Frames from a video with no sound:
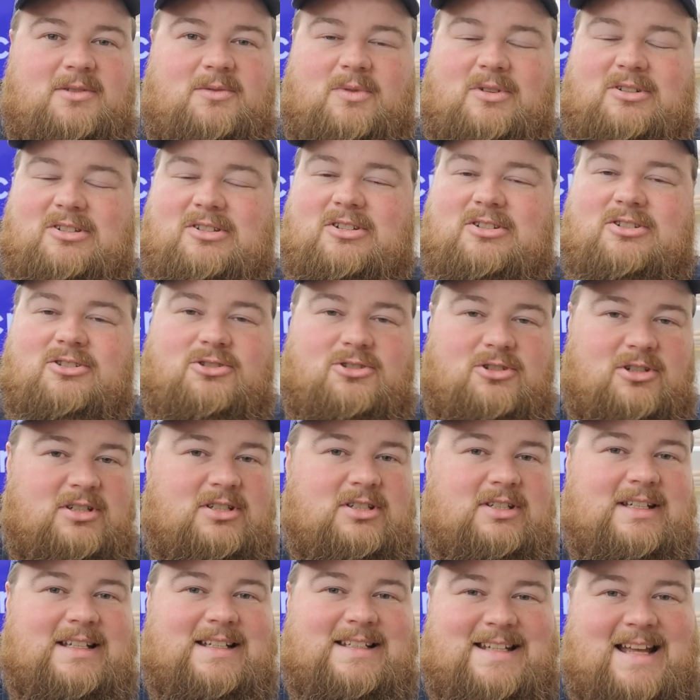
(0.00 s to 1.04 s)
which is
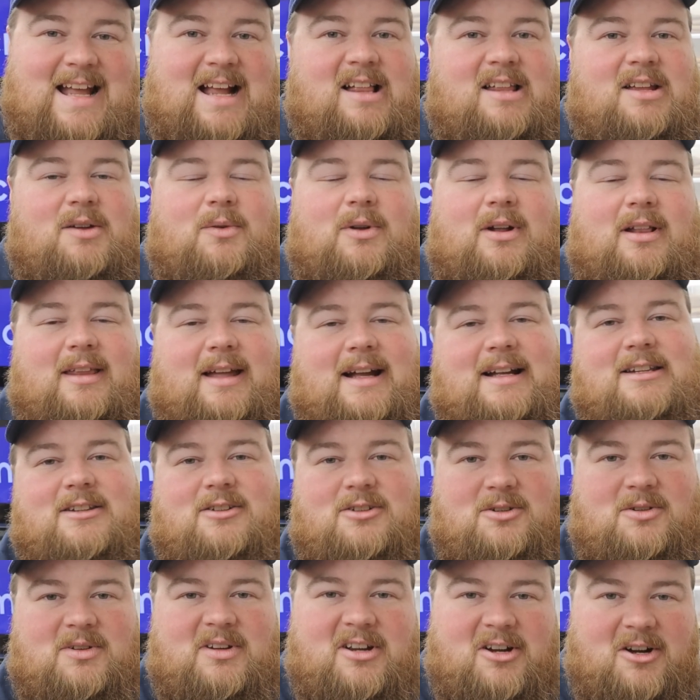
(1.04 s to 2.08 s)
just exactly what I like to
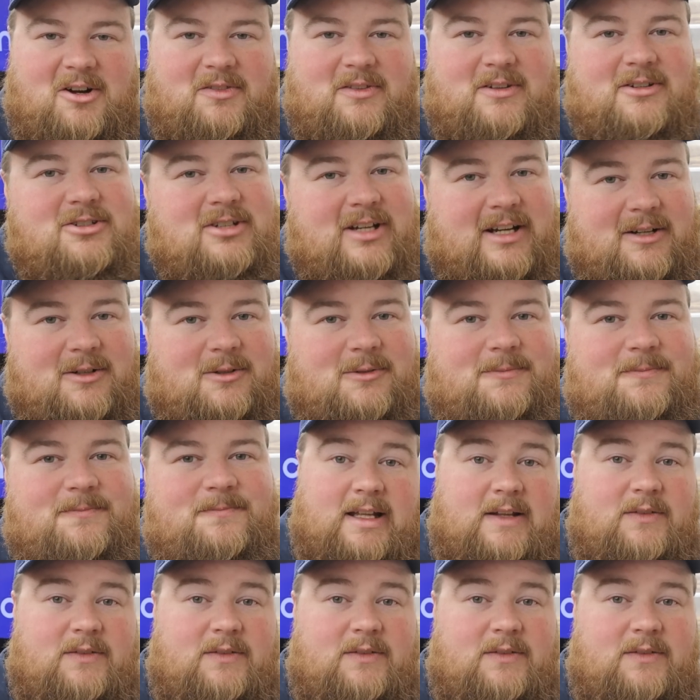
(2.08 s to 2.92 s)
do here on the channel.